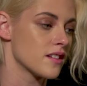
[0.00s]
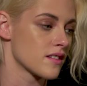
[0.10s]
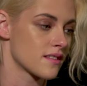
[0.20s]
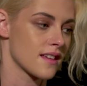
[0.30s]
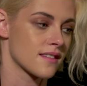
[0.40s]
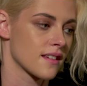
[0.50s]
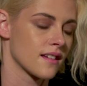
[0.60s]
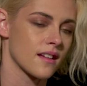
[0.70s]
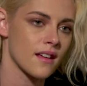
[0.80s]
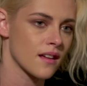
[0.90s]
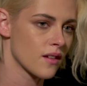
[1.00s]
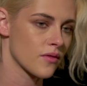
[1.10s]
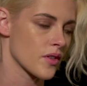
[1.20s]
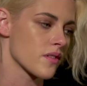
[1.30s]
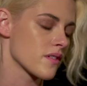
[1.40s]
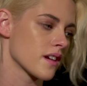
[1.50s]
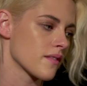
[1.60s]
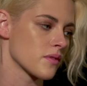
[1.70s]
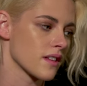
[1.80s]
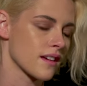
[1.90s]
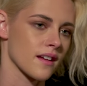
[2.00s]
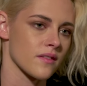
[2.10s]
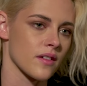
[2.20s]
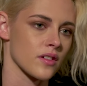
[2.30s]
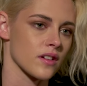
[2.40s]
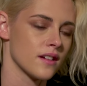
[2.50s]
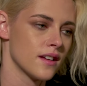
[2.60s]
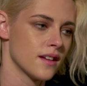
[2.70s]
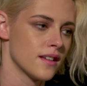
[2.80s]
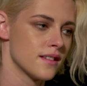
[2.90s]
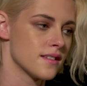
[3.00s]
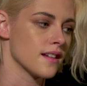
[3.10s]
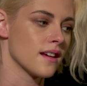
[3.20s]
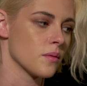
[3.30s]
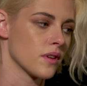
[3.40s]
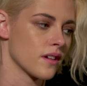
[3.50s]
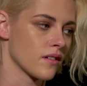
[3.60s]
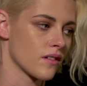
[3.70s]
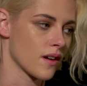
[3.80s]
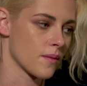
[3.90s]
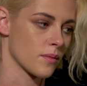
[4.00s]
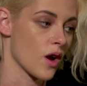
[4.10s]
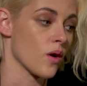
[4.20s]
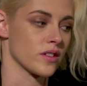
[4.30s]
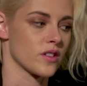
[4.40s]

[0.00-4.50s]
He just takes it further than I've really kind of ever seen anyone go in